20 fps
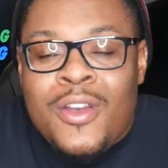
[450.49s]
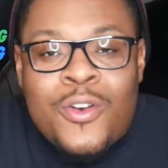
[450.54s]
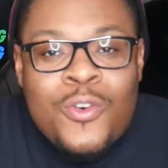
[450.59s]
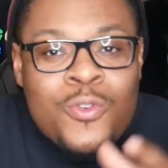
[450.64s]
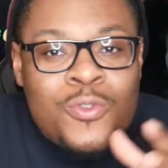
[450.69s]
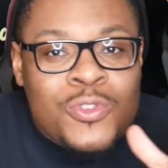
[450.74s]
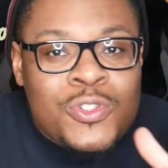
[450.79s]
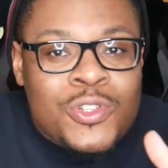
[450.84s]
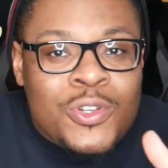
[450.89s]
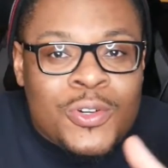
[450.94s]

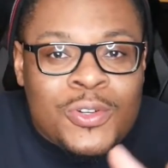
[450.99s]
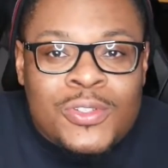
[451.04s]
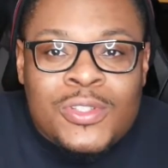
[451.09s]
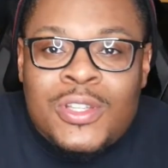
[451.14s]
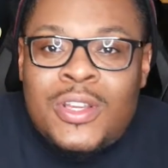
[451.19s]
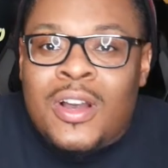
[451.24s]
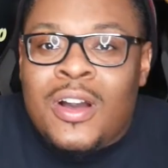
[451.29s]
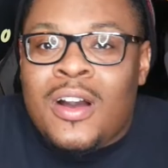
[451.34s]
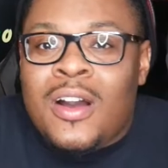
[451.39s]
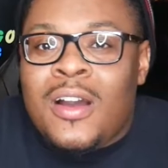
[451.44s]
who sold the
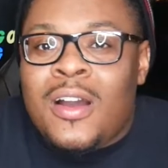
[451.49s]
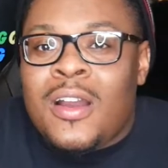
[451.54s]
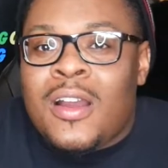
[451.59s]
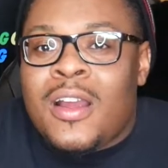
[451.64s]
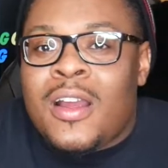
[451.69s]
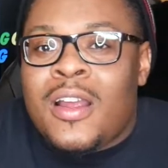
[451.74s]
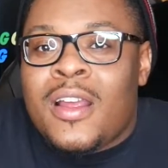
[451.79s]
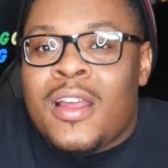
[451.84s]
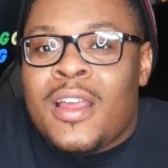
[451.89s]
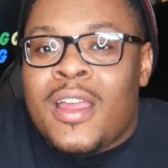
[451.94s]

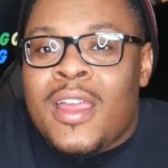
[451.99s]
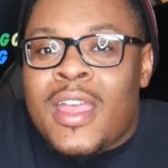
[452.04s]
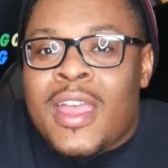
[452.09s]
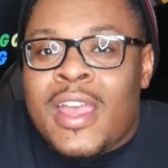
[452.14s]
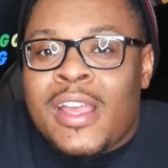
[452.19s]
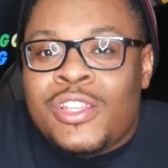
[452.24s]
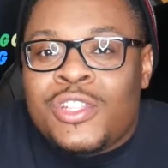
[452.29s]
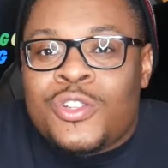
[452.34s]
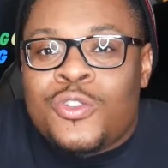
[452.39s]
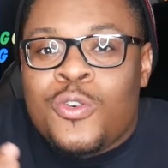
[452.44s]
car,
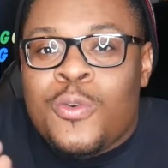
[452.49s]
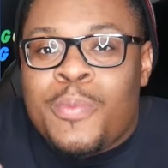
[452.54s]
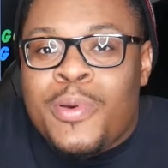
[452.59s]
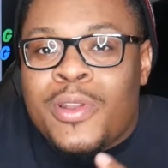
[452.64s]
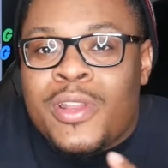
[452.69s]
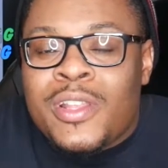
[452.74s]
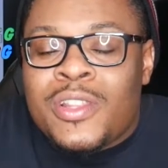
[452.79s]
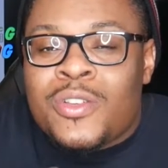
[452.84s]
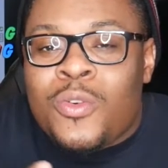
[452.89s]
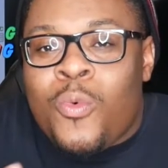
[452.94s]
and just who
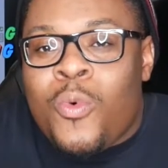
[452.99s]
put in the